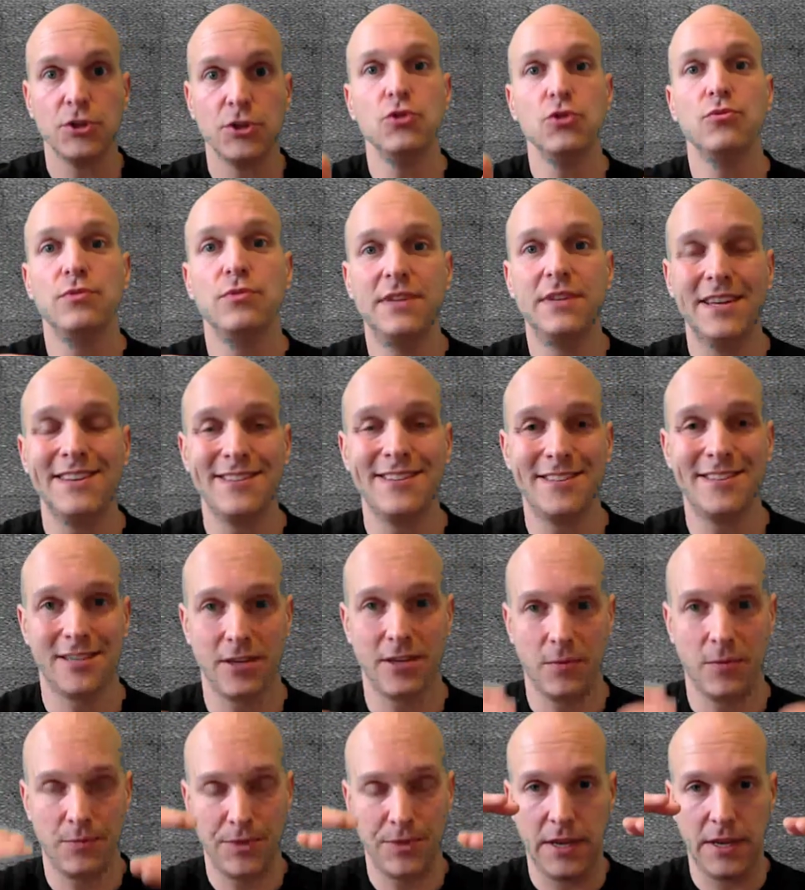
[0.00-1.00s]
You did
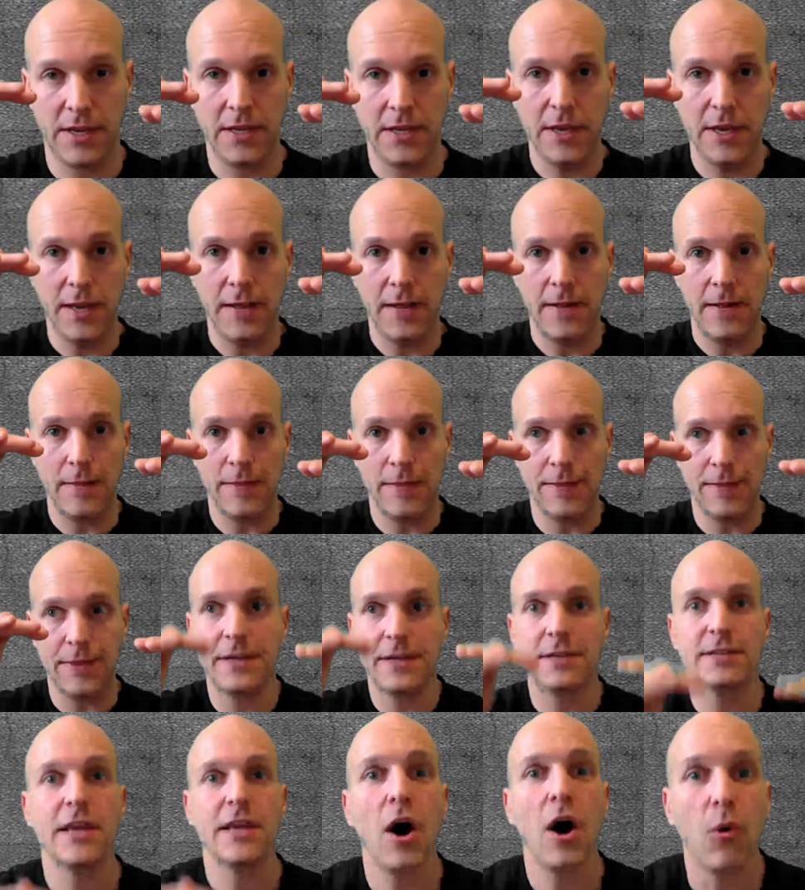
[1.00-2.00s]
something
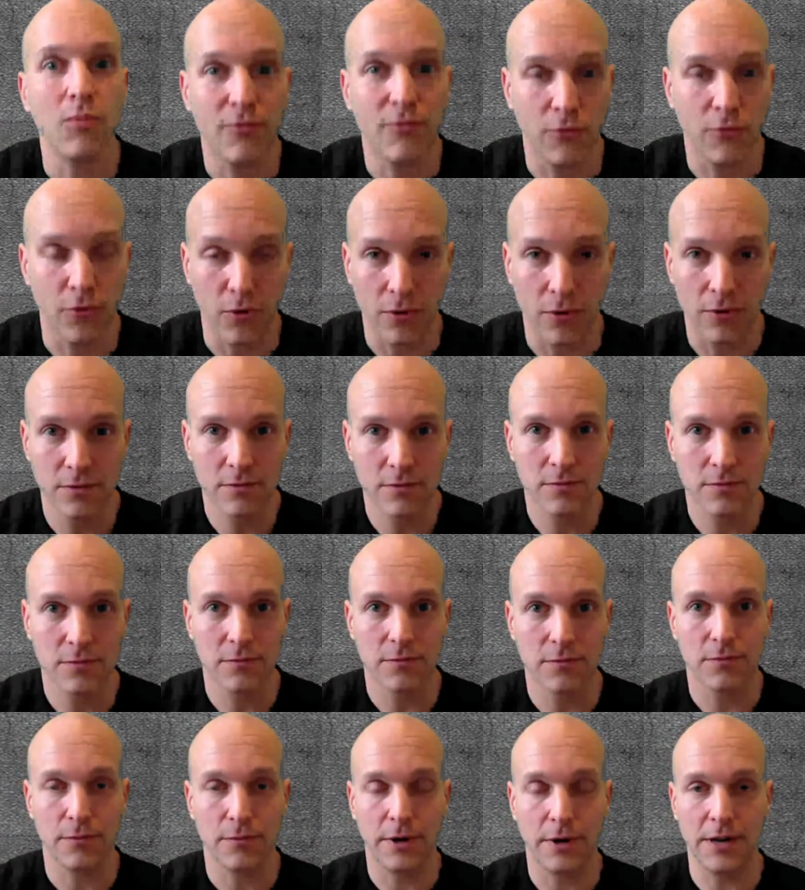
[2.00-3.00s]
that is helpful,
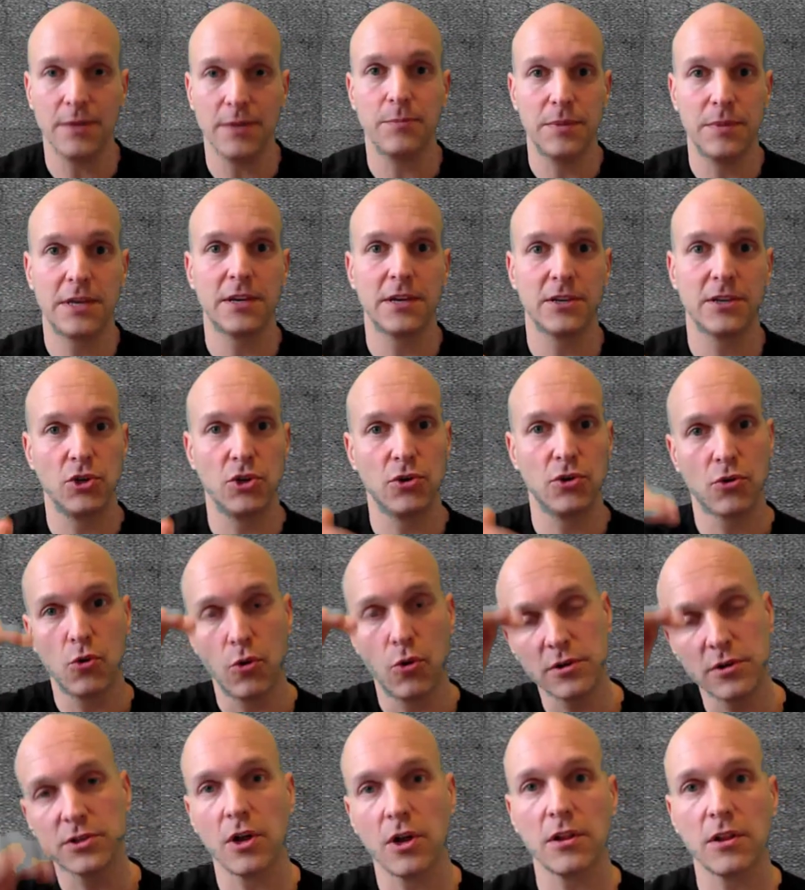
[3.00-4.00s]
right? Because your
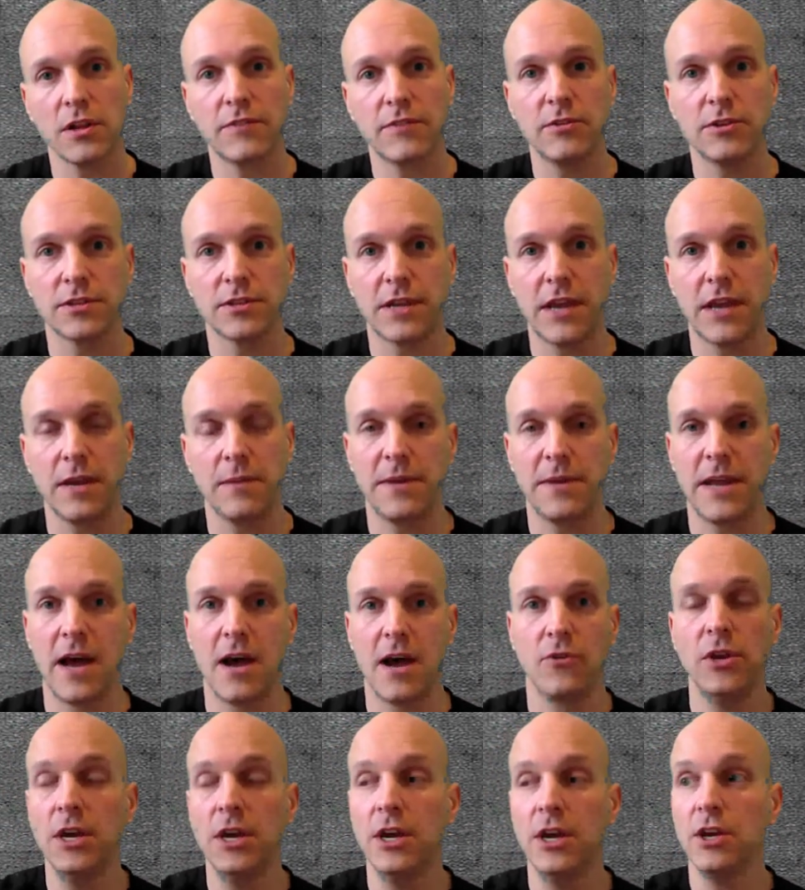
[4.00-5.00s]
cortisol levels came
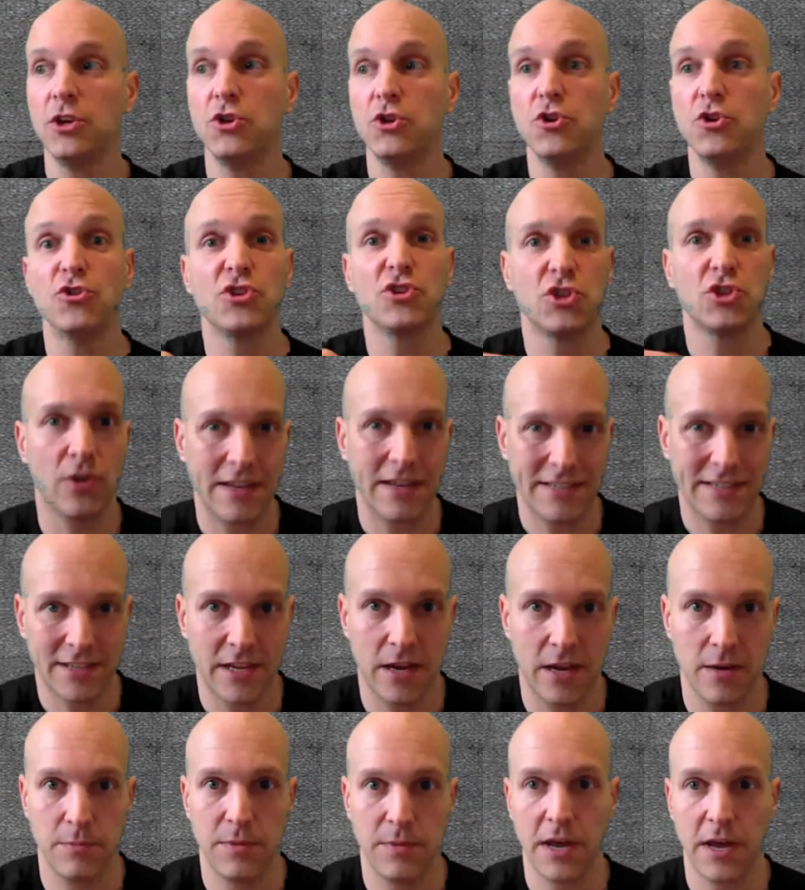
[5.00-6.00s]
down, your stress
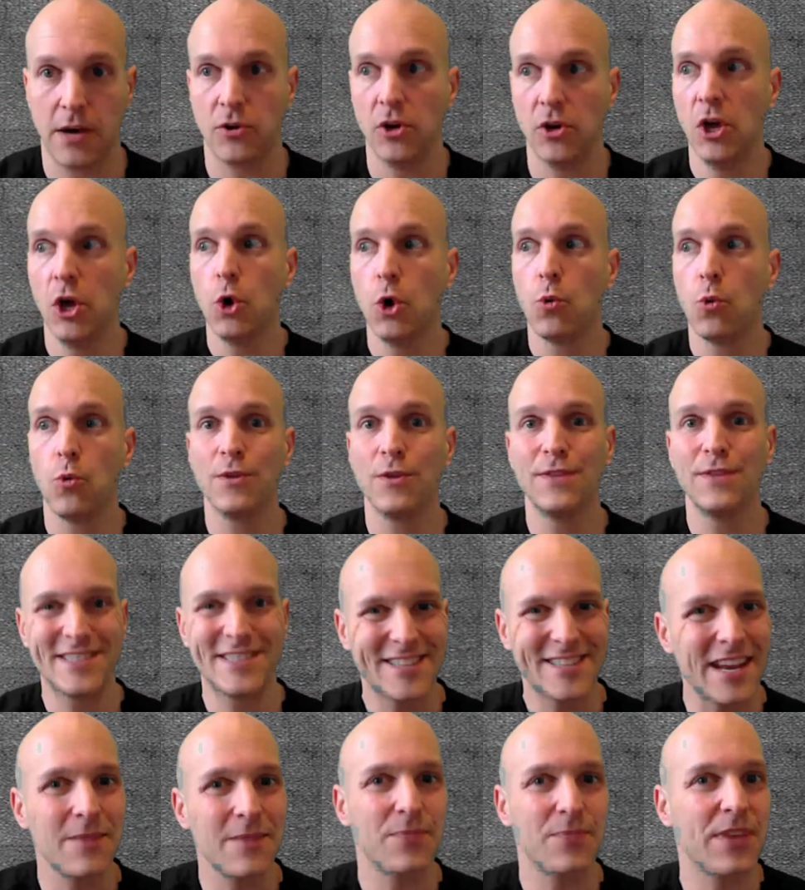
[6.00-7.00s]
came down. Well,
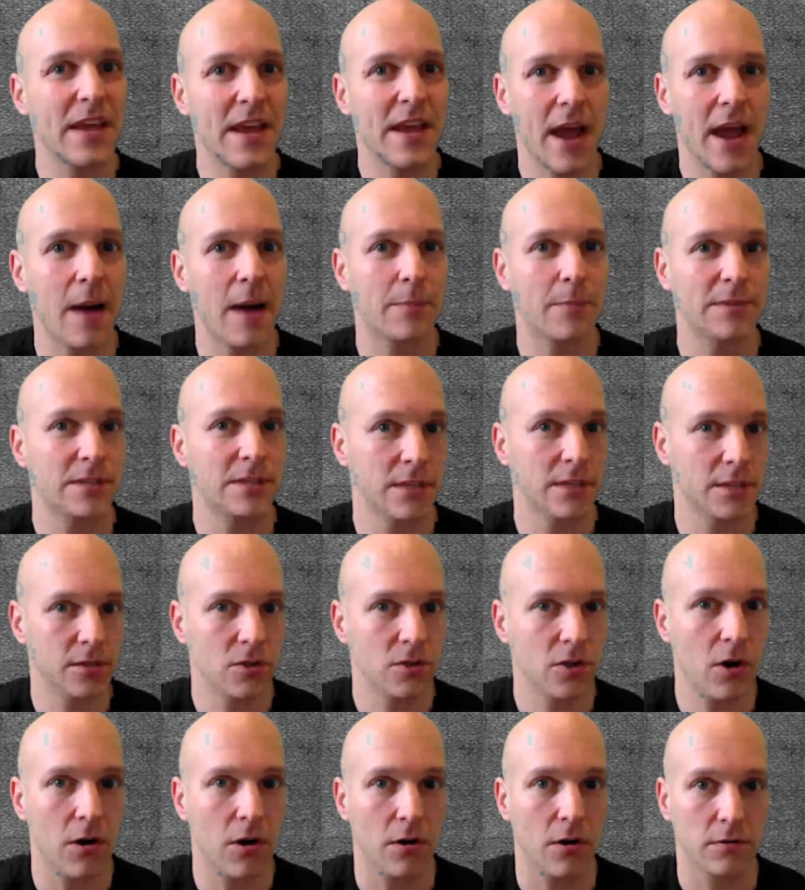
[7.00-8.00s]
this same thing happens
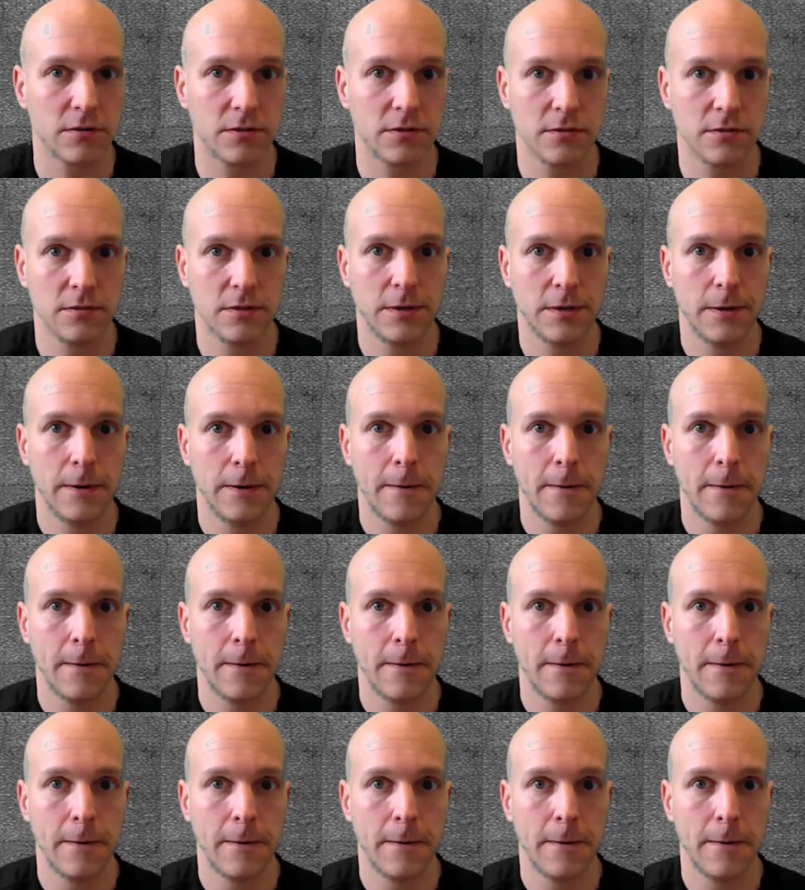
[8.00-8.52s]
in dogs.